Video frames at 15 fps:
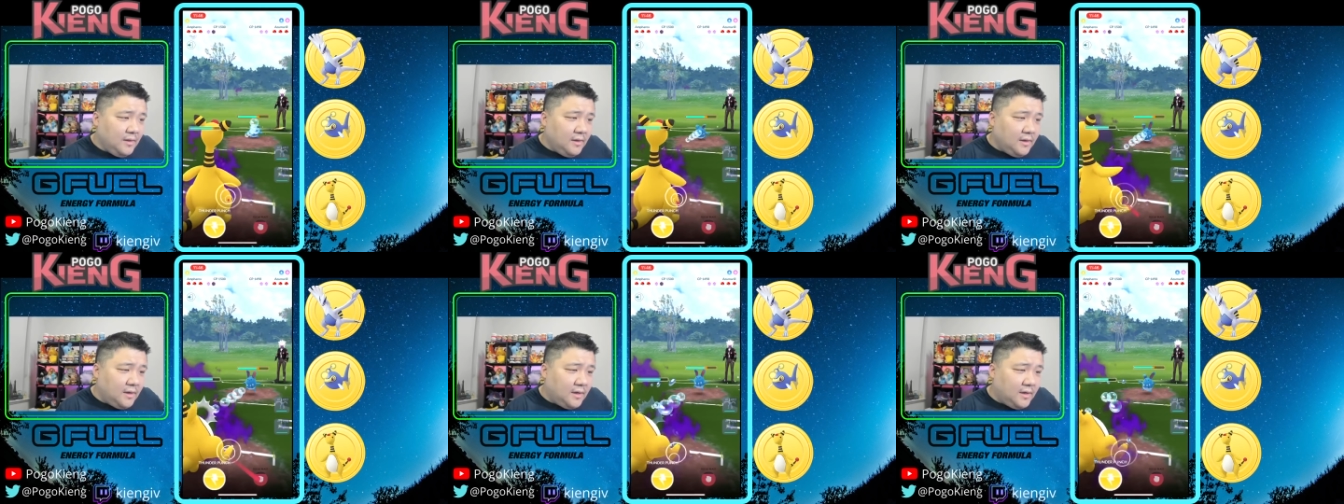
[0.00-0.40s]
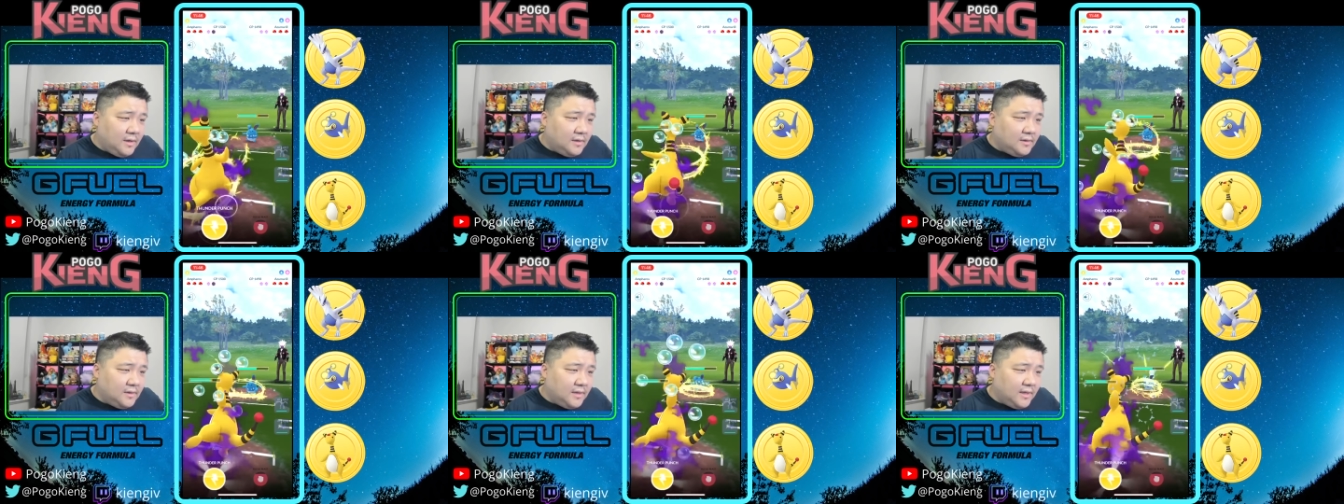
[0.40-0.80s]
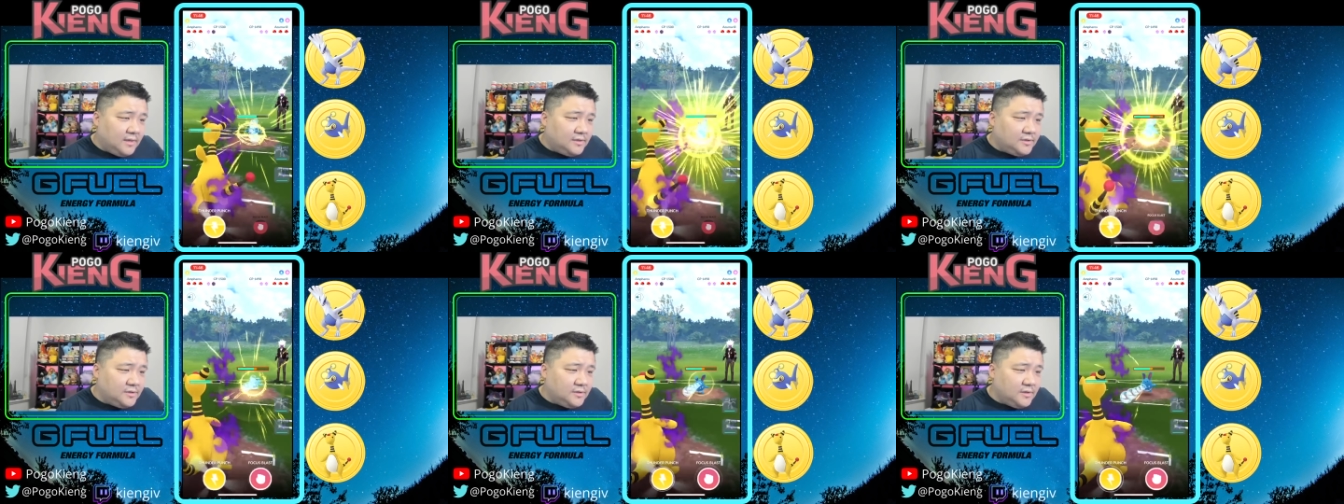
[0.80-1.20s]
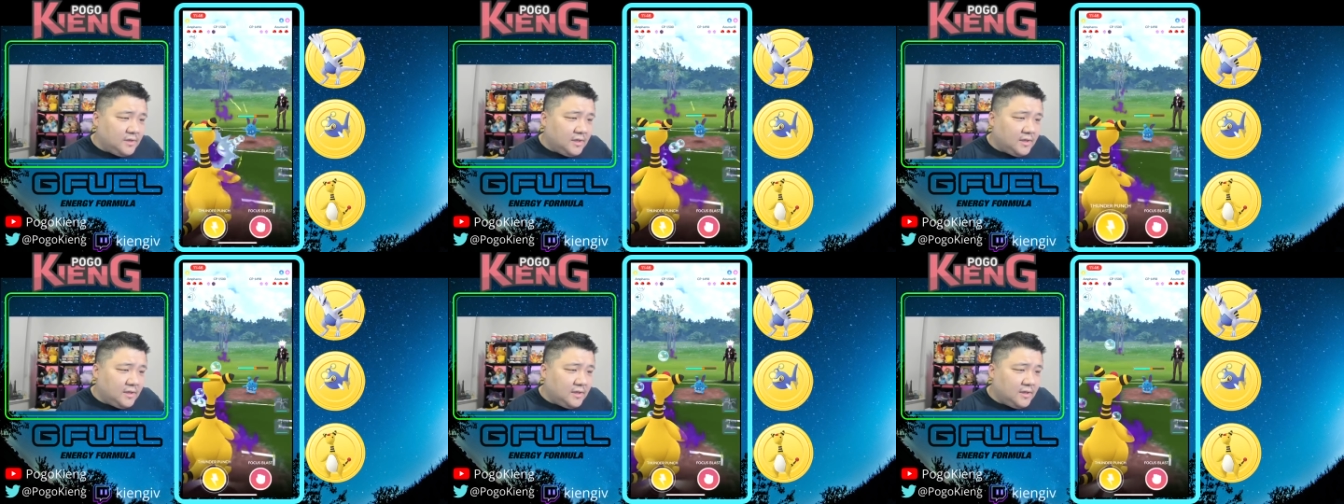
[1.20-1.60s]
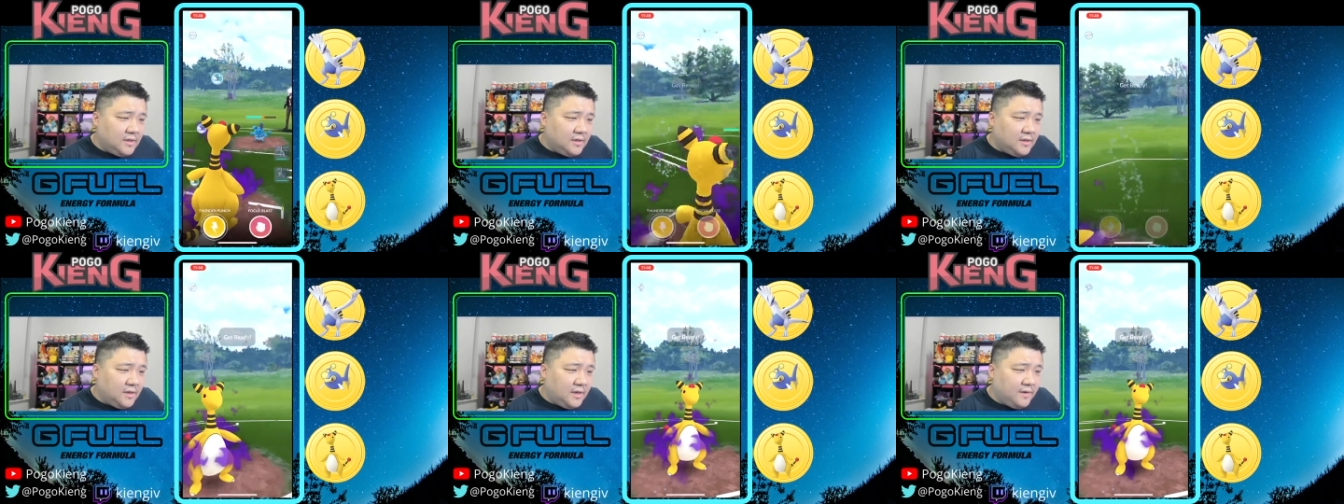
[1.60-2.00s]
uh, Lanturn, like
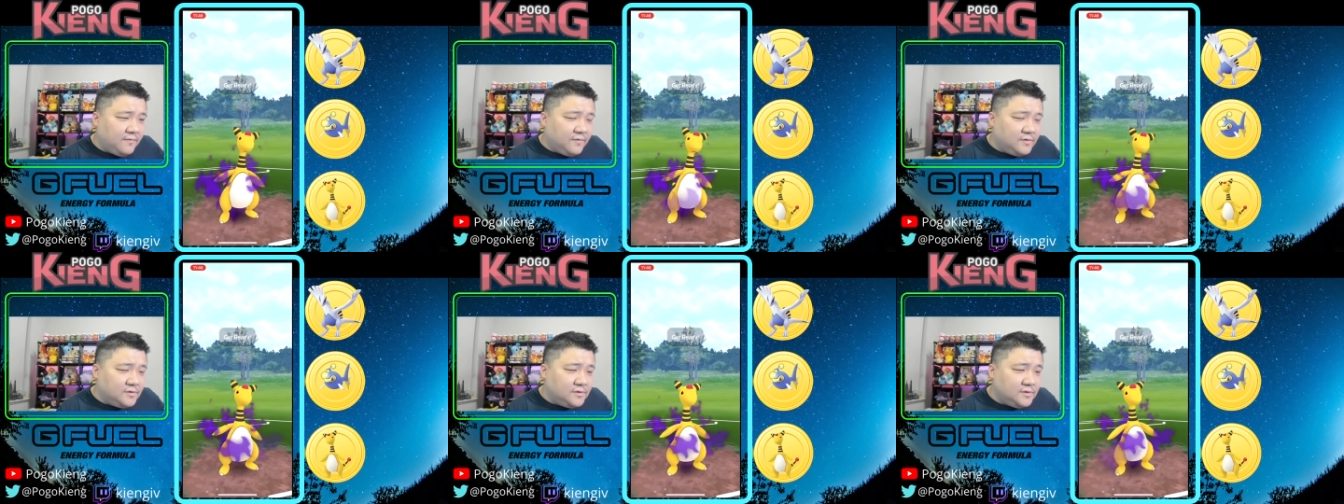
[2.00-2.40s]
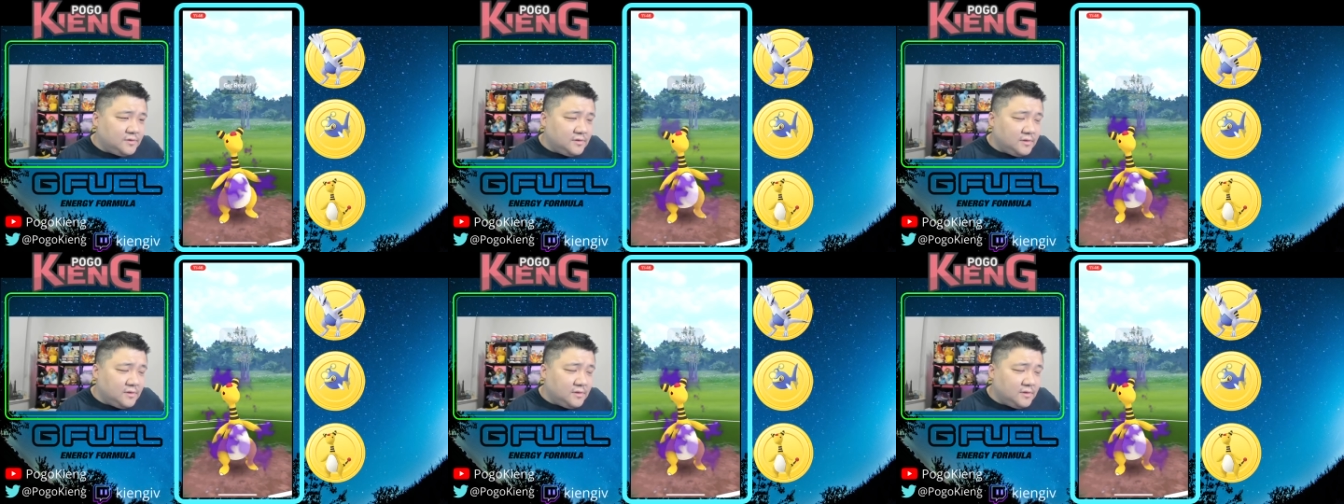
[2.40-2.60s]
the Ampharos,